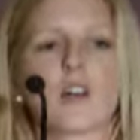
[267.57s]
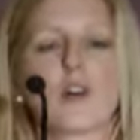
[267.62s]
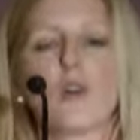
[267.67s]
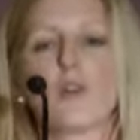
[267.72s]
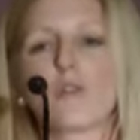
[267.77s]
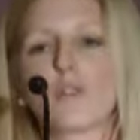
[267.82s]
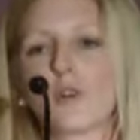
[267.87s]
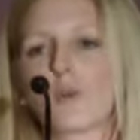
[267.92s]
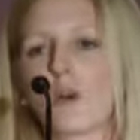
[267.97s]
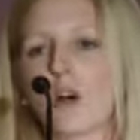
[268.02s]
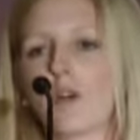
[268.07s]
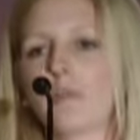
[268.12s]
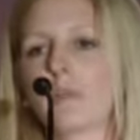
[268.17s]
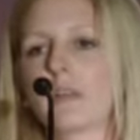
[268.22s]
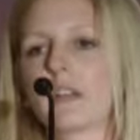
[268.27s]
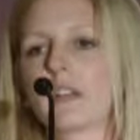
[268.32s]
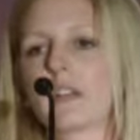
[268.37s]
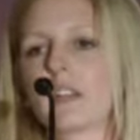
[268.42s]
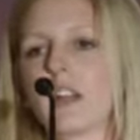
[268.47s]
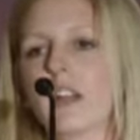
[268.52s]

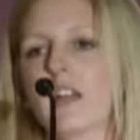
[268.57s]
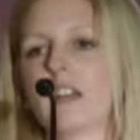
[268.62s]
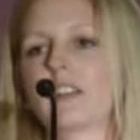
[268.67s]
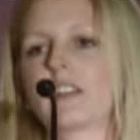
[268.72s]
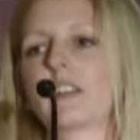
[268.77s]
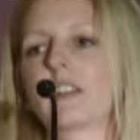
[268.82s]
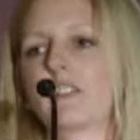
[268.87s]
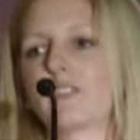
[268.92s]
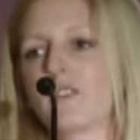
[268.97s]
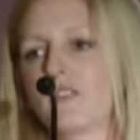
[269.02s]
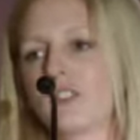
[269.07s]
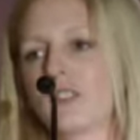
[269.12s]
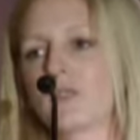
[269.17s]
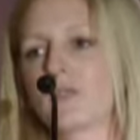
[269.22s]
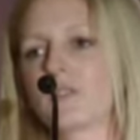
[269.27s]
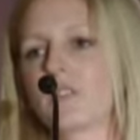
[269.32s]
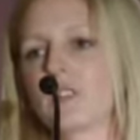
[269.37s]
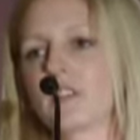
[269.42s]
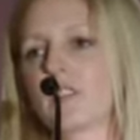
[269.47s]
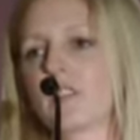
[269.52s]
overwhelming and
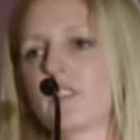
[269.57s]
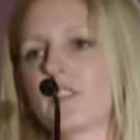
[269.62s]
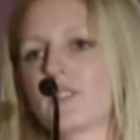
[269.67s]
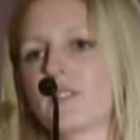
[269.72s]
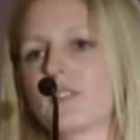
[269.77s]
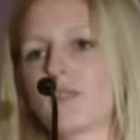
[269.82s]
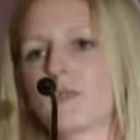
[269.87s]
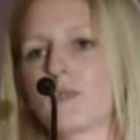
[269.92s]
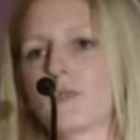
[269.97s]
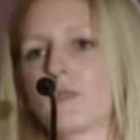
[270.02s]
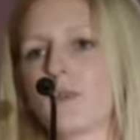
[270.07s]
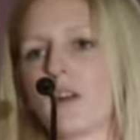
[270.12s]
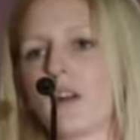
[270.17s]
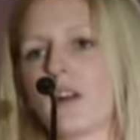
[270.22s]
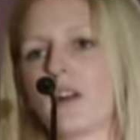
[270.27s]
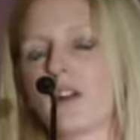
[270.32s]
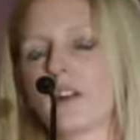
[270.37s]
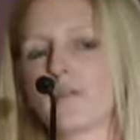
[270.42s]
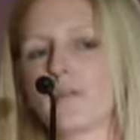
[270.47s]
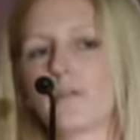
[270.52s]
confusing, so
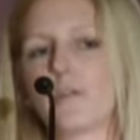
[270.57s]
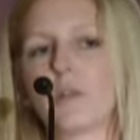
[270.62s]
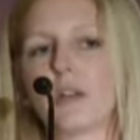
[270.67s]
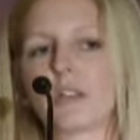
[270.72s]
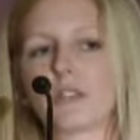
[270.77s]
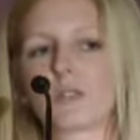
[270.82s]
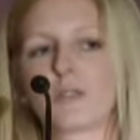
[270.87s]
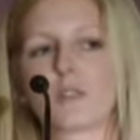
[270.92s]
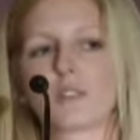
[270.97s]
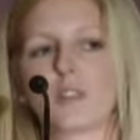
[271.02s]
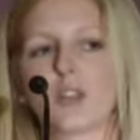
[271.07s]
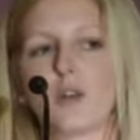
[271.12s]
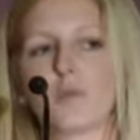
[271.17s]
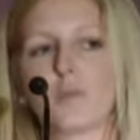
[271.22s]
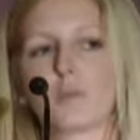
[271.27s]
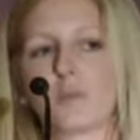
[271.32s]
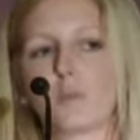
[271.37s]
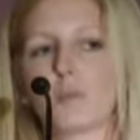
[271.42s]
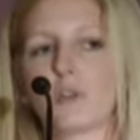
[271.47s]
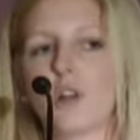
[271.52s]
our mentors
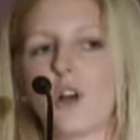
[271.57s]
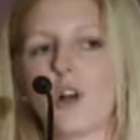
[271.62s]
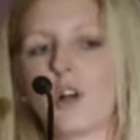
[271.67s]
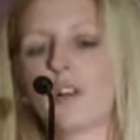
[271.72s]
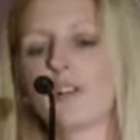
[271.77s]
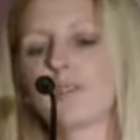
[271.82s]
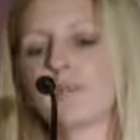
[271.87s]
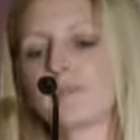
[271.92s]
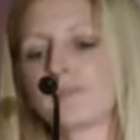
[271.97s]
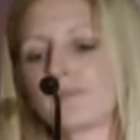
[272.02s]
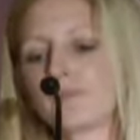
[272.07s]
help them along.